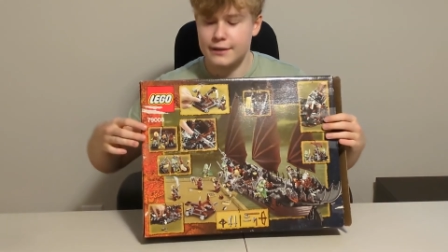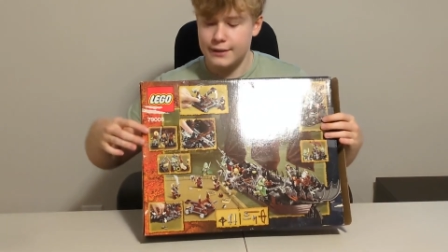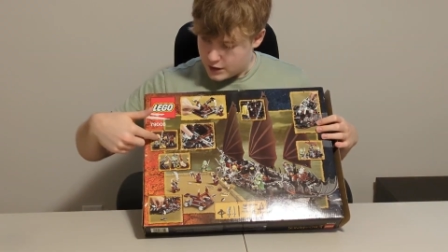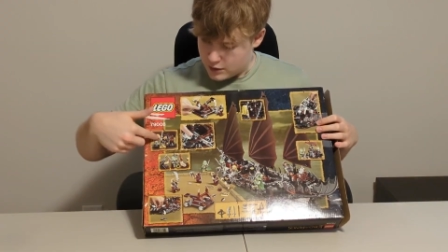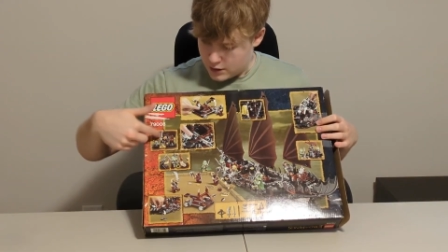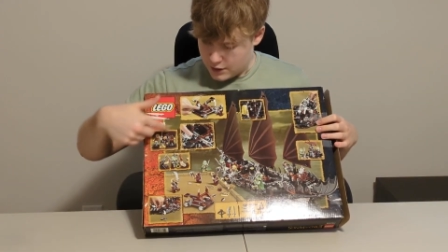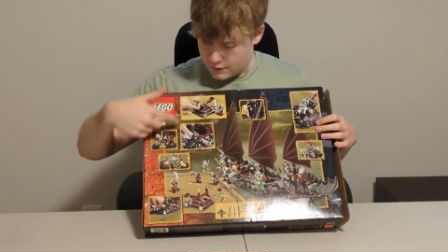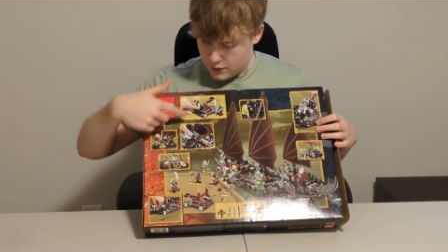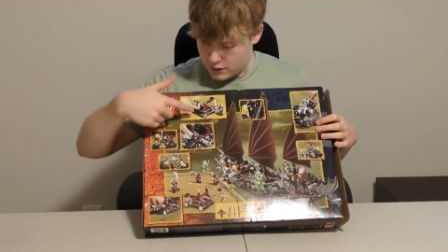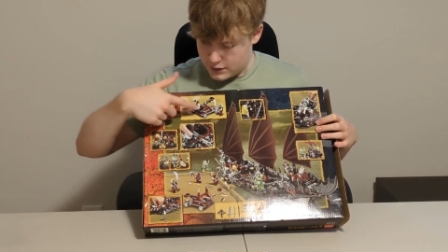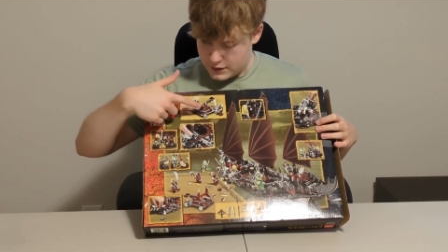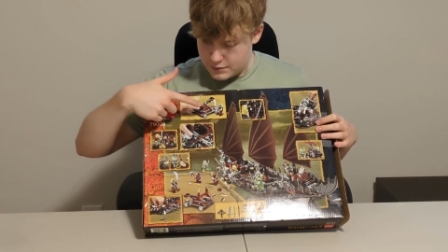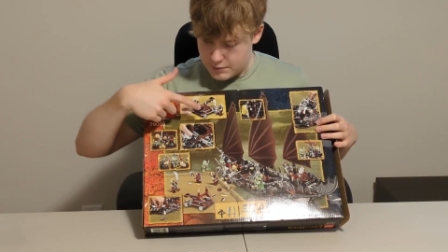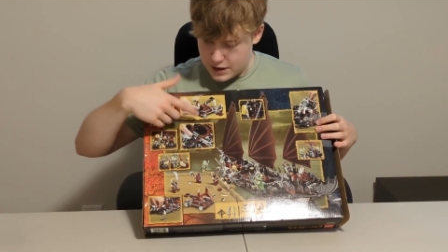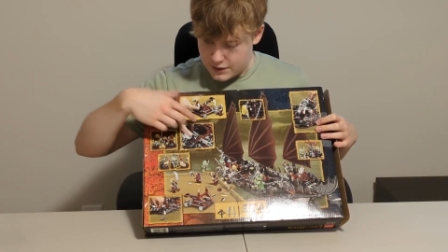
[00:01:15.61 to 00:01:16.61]
Then you have all
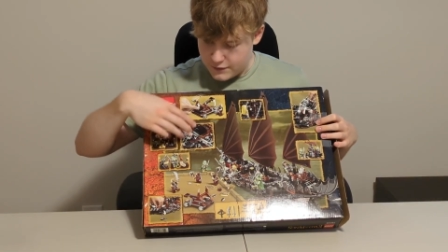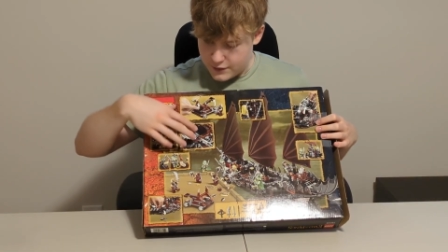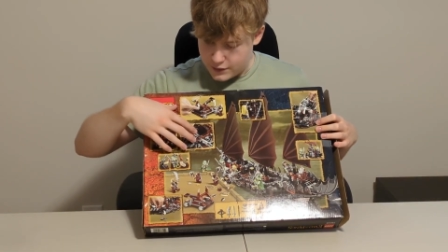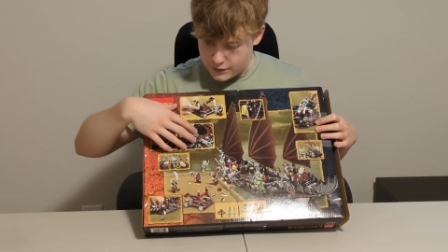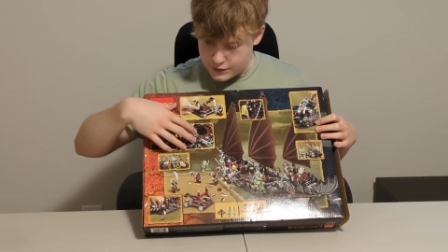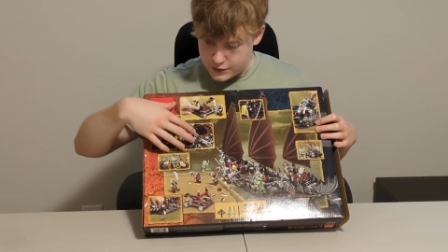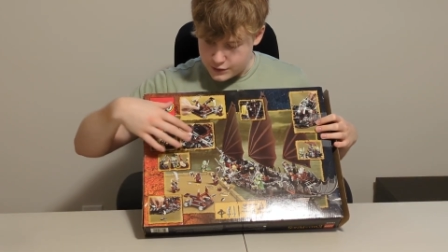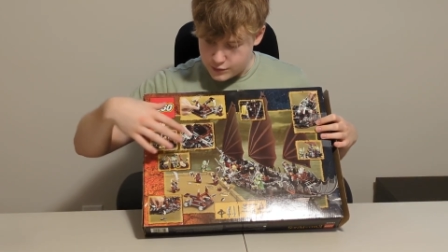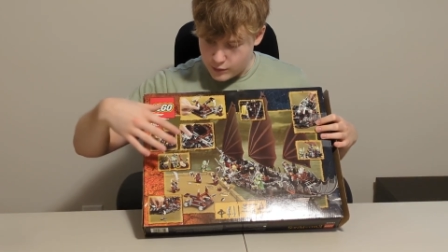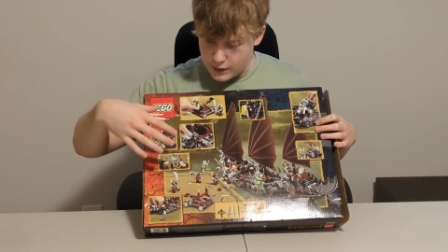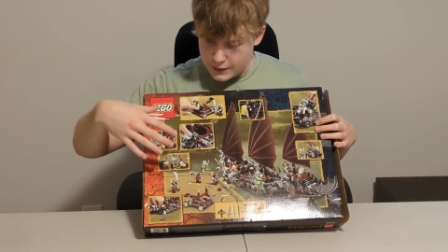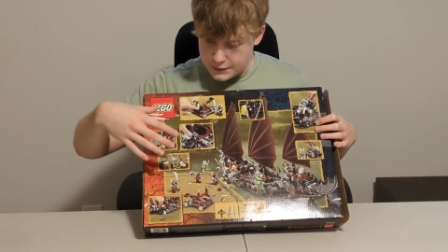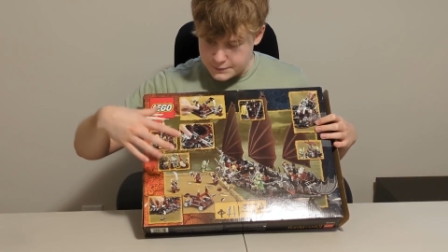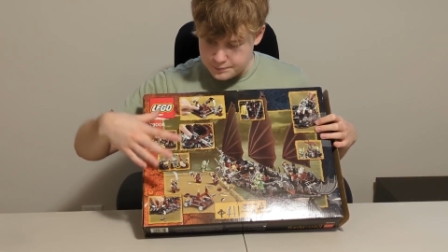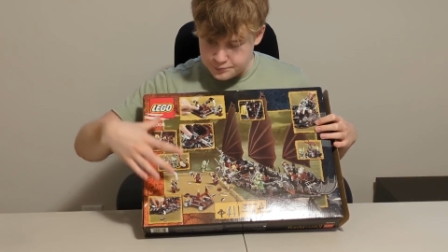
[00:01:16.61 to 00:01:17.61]
these minifigures as
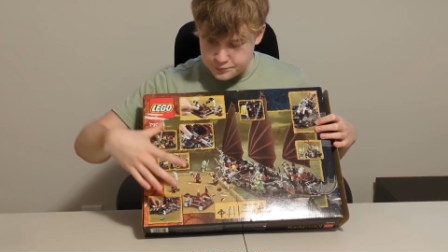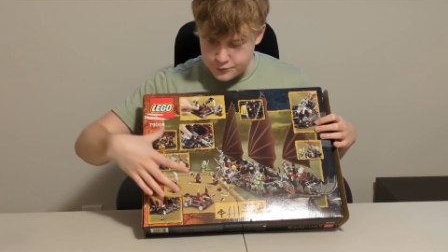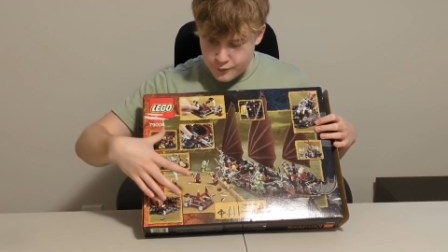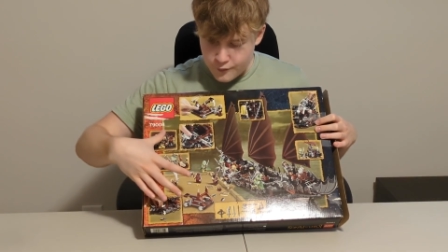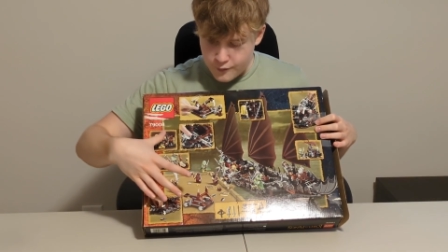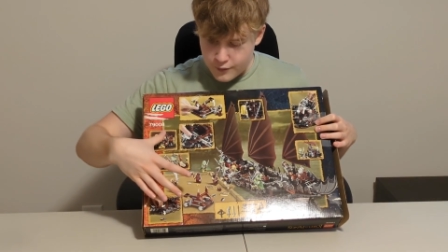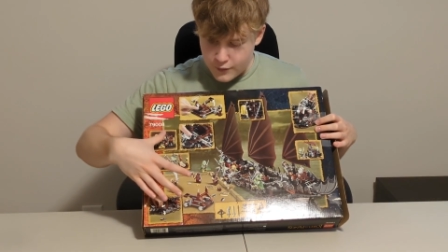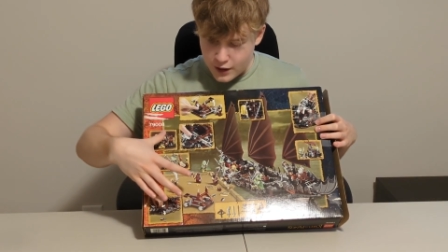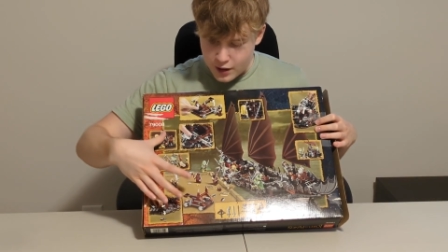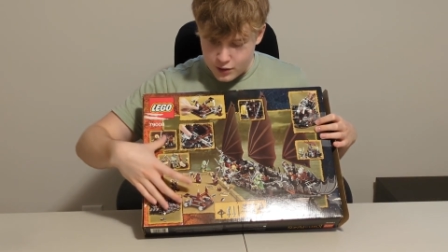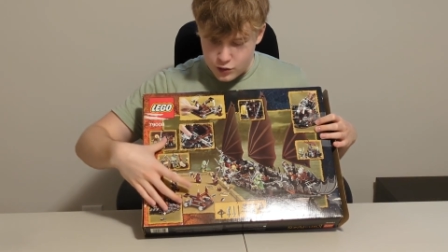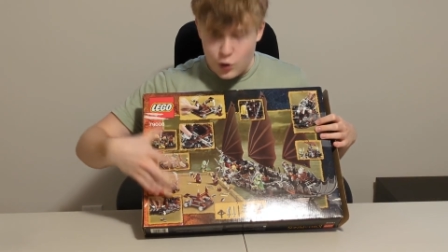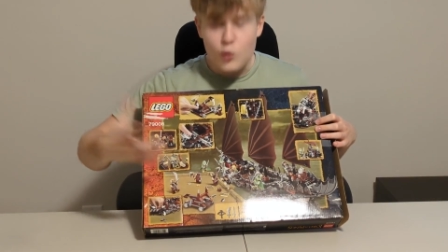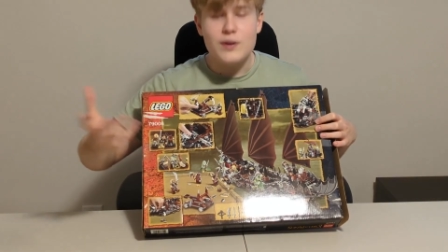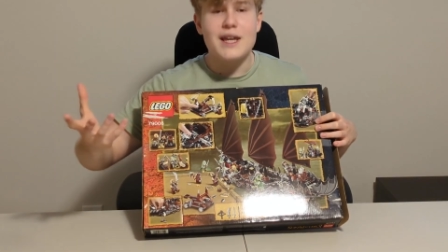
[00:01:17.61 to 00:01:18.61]
well.
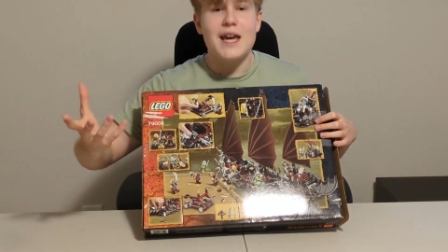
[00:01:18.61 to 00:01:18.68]
No